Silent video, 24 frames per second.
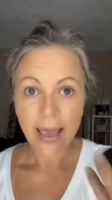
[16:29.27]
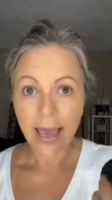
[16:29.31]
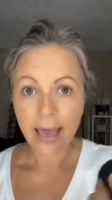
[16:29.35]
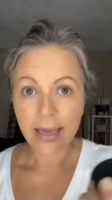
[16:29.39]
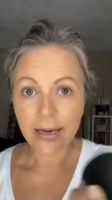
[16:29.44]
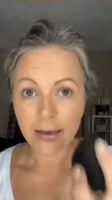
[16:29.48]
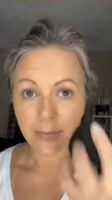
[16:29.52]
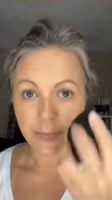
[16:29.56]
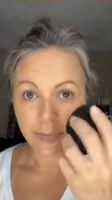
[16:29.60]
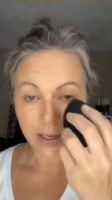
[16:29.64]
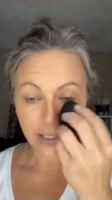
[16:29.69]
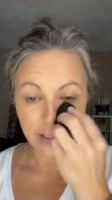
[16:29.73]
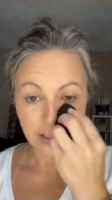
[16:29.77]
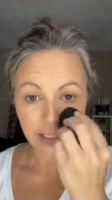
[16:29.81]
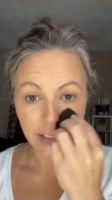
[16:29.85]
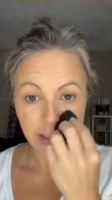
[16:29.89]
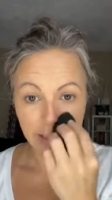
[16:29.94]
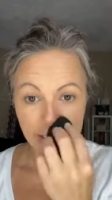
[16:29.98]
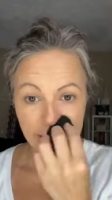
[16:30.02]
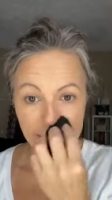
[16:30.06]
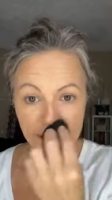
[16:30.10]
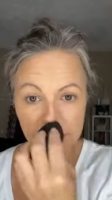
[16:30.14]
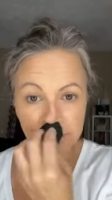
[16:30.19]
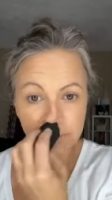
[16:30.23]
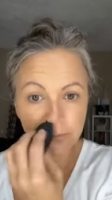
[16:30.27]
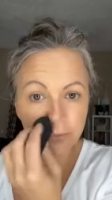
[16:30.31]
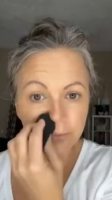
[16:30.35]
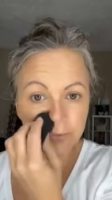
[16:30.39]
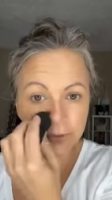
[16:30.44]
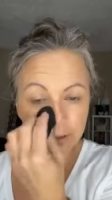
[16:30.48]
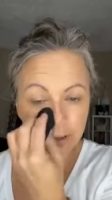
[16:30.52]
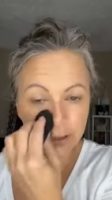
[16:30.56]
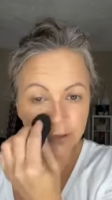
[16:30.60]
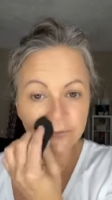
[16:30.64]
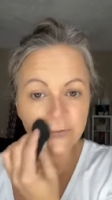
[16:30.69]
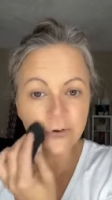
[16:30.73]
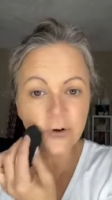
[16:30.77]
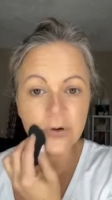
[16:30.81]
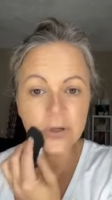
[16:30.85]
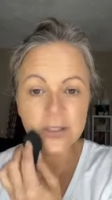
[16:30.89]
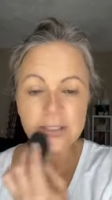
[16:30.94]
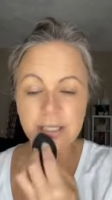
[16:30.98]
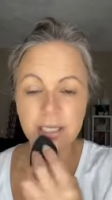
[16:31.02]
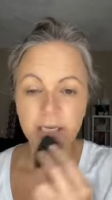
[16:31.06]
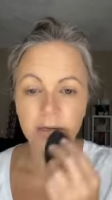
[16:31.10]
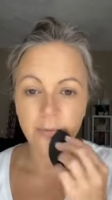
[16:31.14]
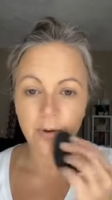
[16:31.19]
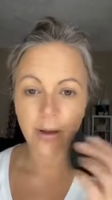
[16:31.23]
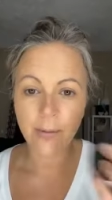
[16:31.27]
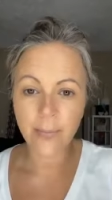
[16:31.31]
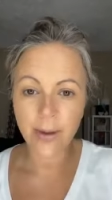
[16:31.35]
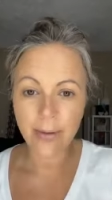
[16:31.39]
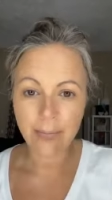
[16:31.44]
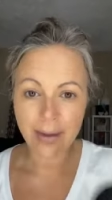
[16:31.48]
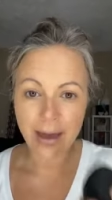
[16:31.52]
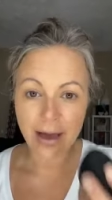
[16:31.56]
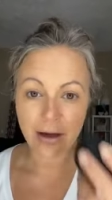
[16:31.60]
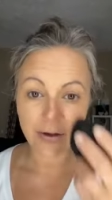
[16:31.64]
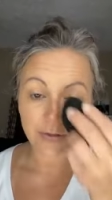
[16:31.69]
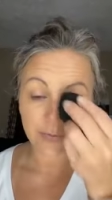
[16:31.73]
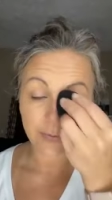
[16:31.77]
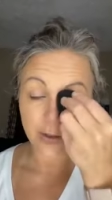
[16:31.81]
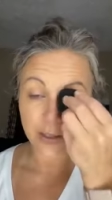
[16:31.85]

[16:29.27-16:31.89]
And I'm basically just really focusing around my mouth,